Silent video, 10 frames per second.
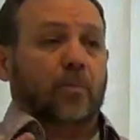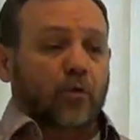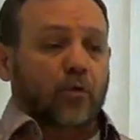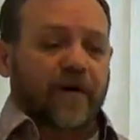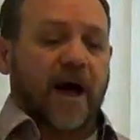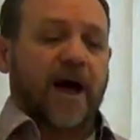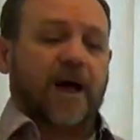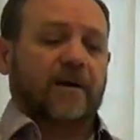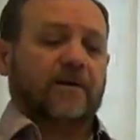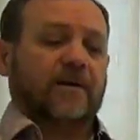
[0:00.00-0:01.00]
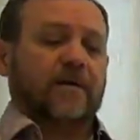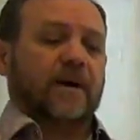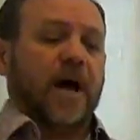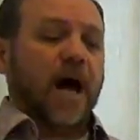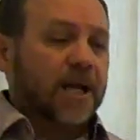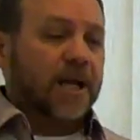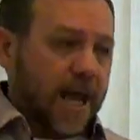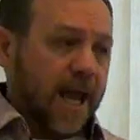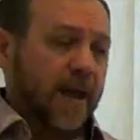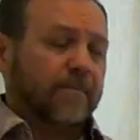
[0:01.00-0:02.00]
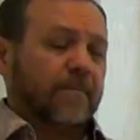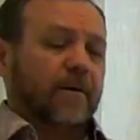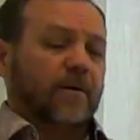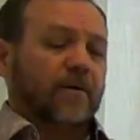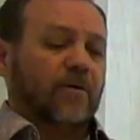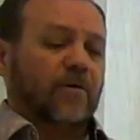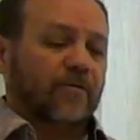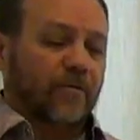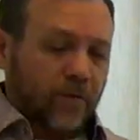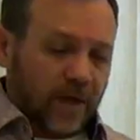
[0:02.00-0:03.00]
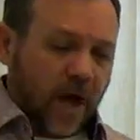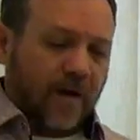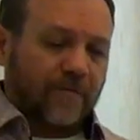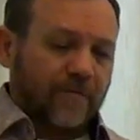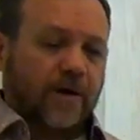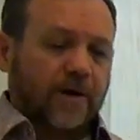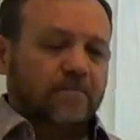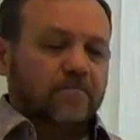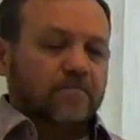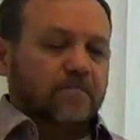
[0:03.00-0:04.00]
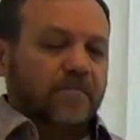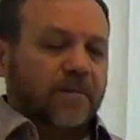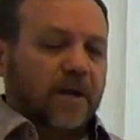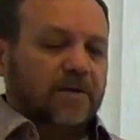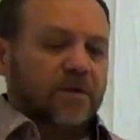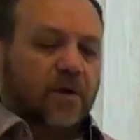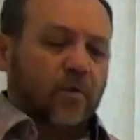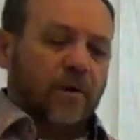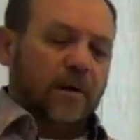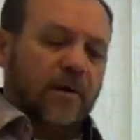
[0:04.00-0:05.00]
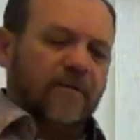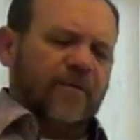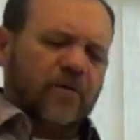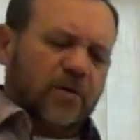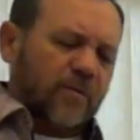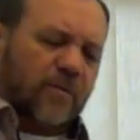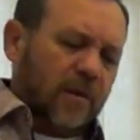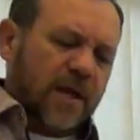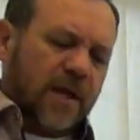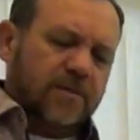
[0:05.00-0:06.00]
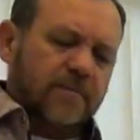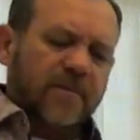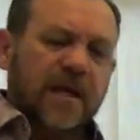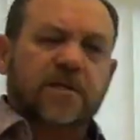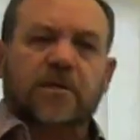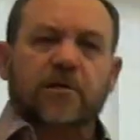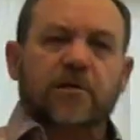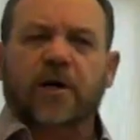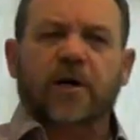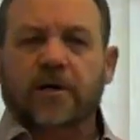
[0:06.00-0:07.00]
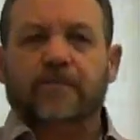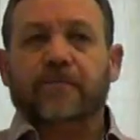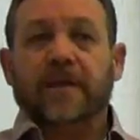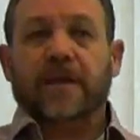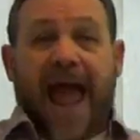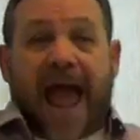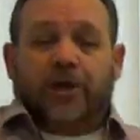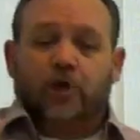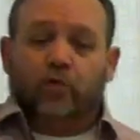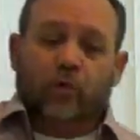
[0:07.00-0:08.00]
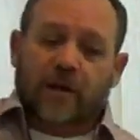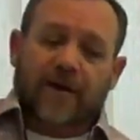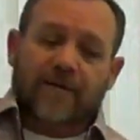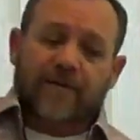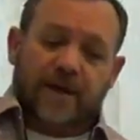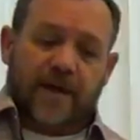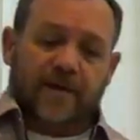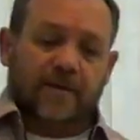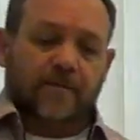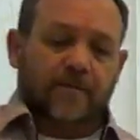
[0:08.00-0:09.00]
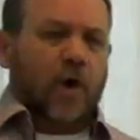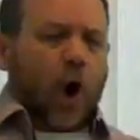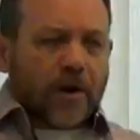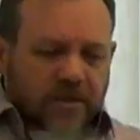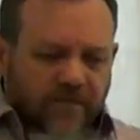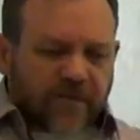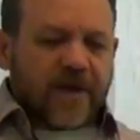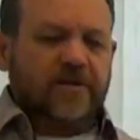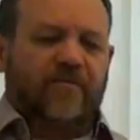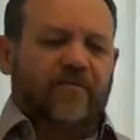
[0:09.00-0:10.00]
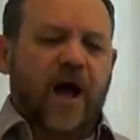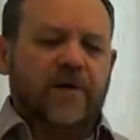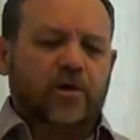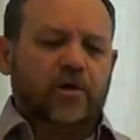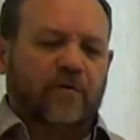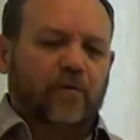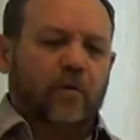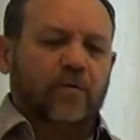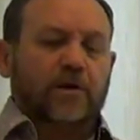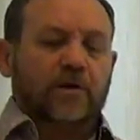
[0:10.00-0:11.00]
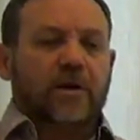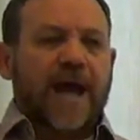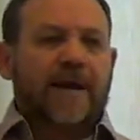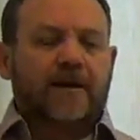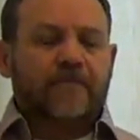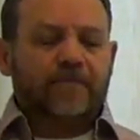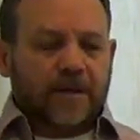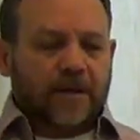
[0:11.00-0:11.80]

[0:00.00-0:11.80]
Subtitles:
provide a lamb for the offering. So, first of all, let's look at the actual event on its face value before we look at it